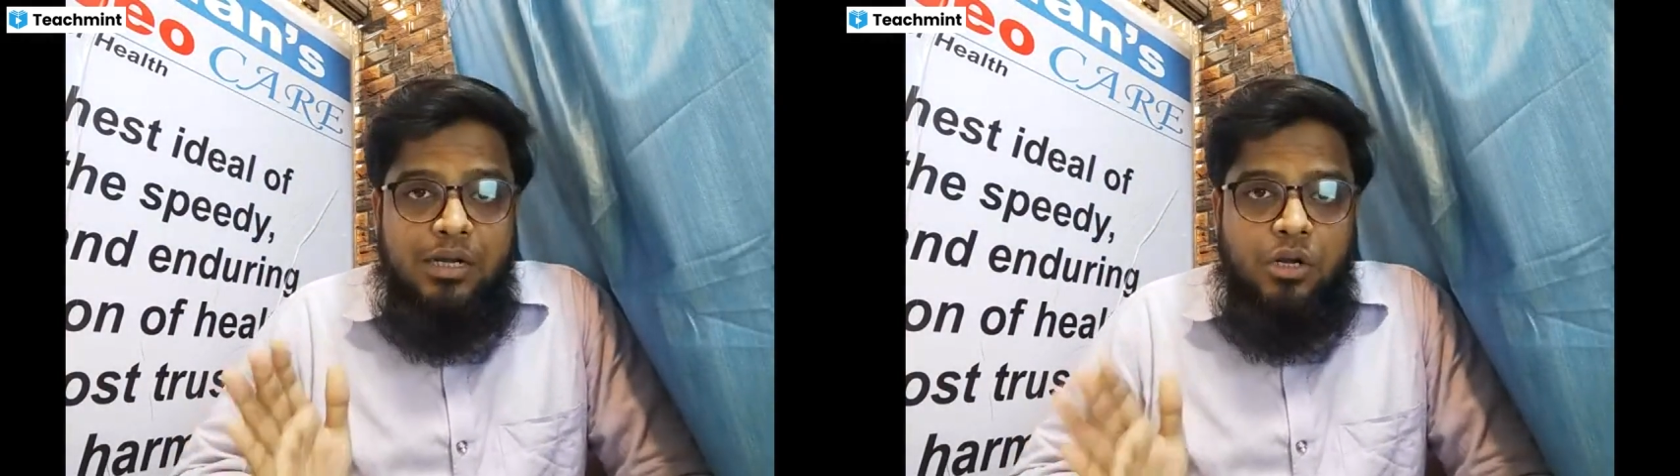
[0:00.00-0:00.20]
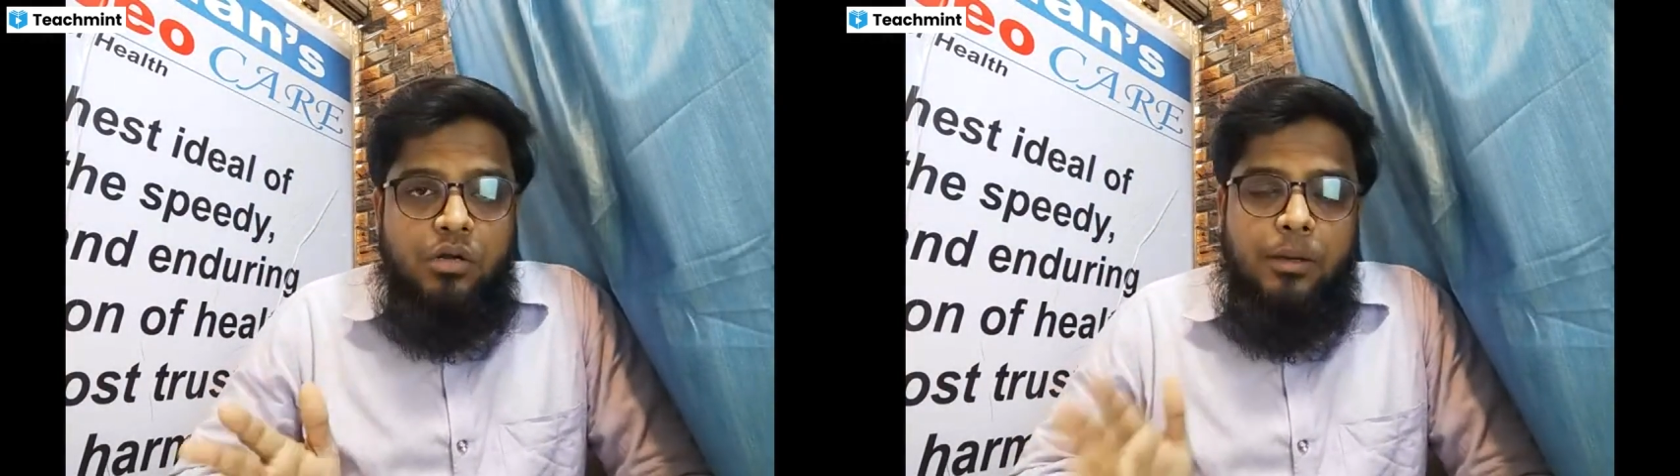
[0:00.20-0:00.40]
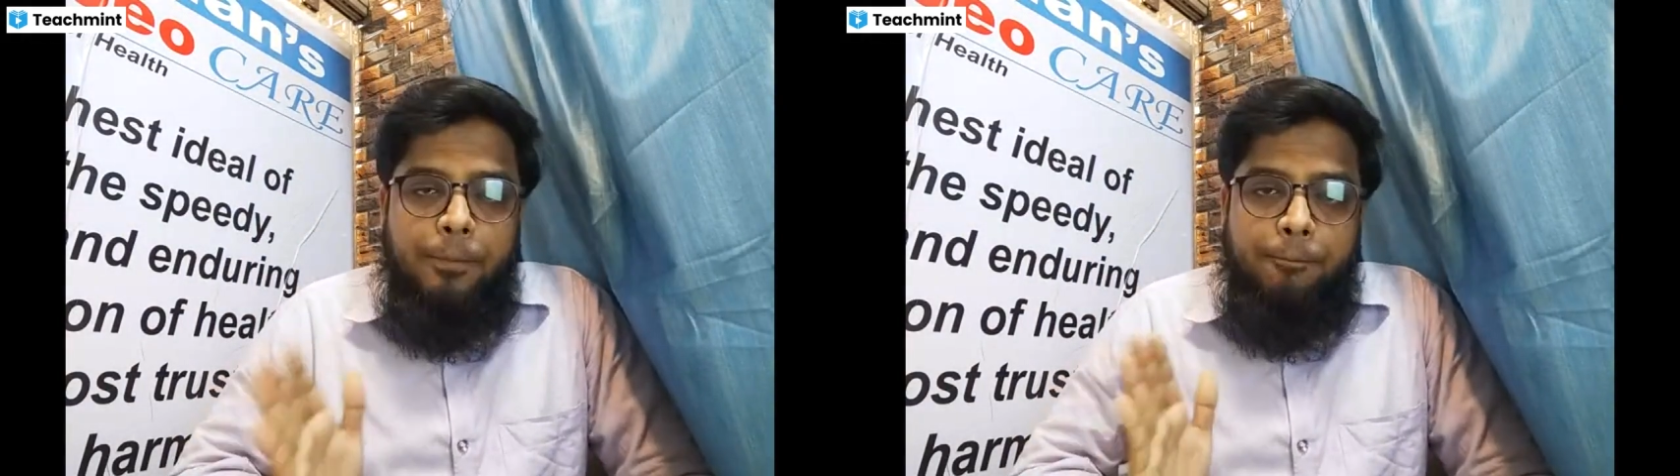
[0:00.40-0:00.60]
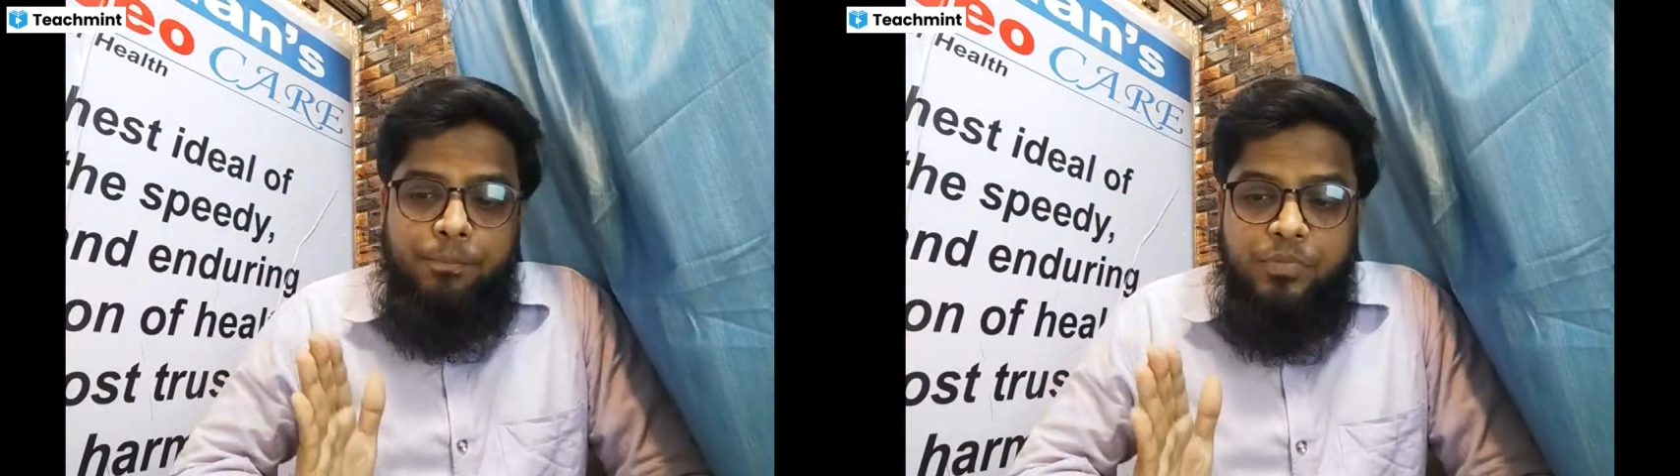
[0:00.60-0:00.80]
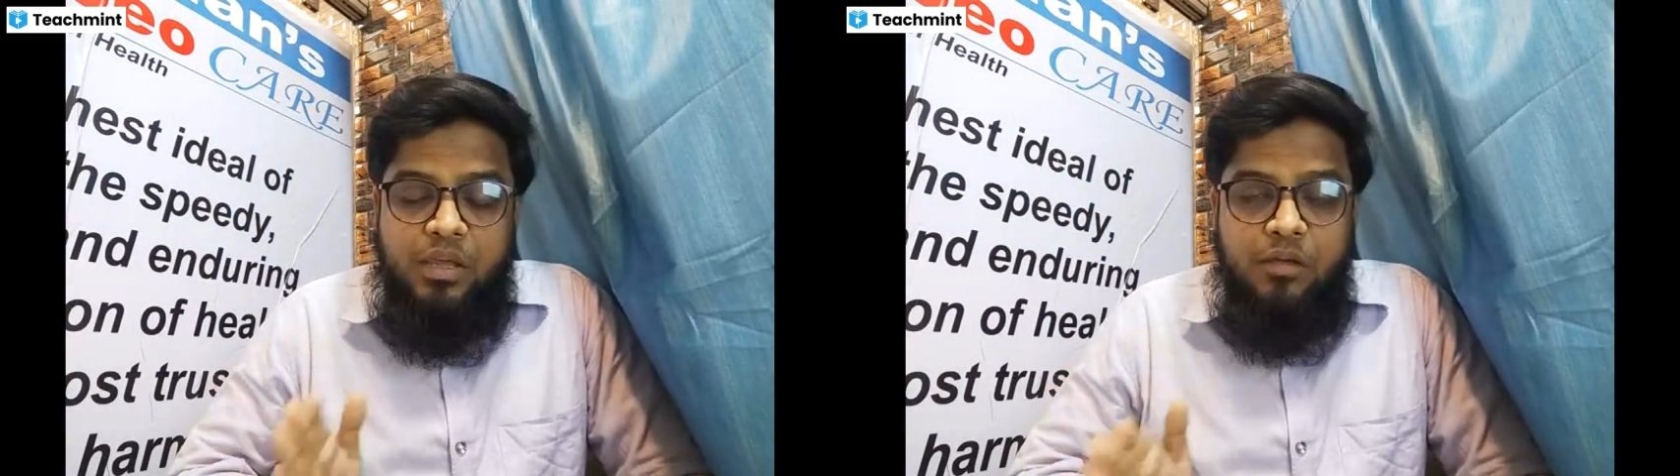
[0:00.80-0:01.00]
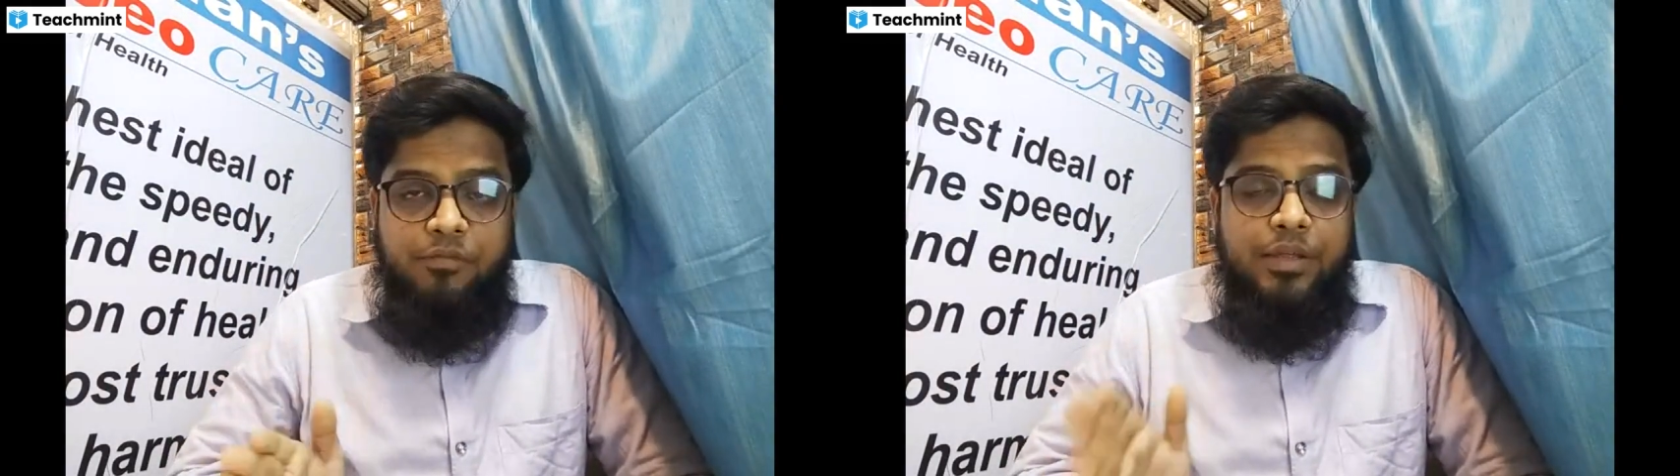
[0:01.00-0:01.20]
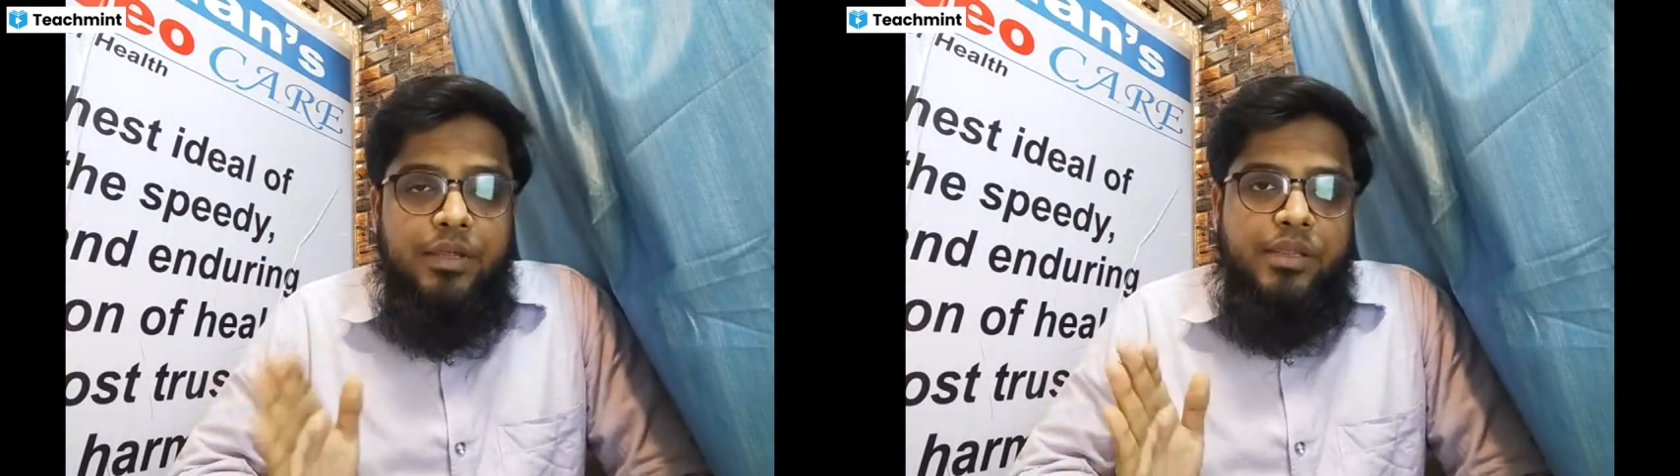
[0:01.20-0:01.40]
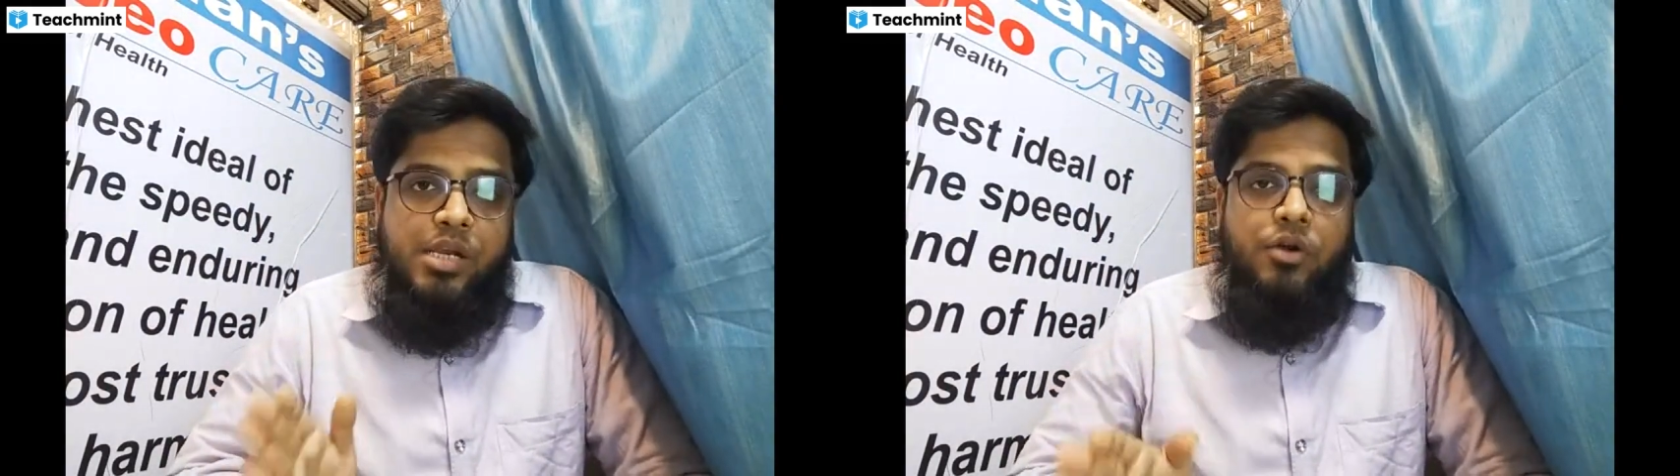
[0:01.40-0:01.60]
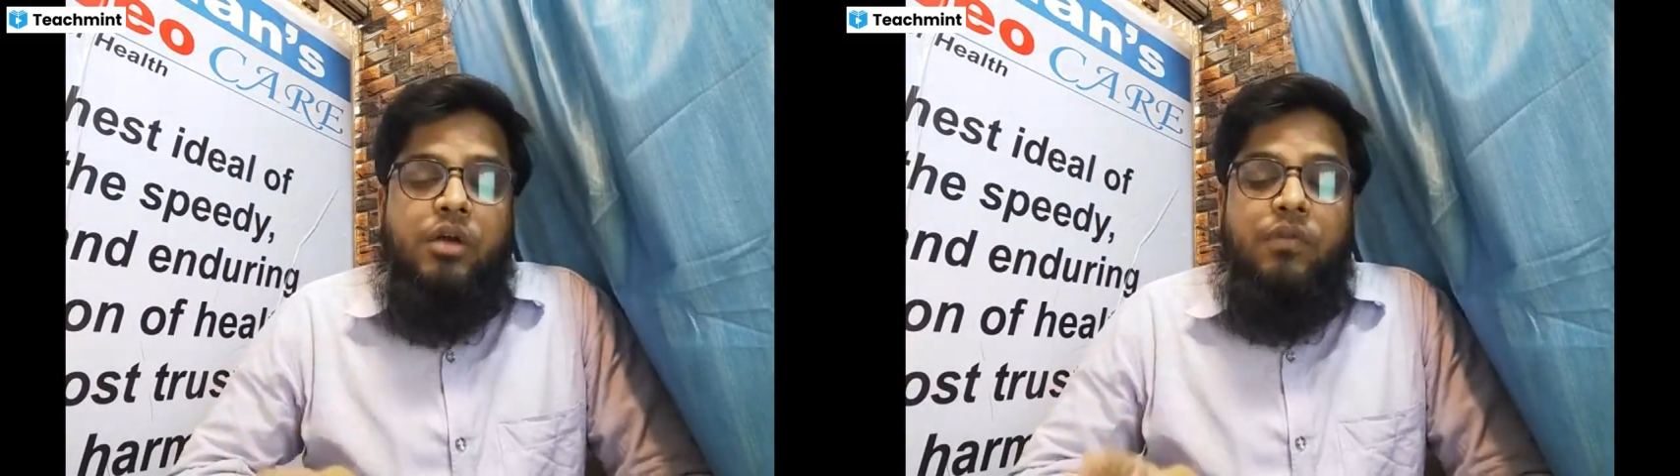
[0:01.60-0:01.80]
on giving steroid.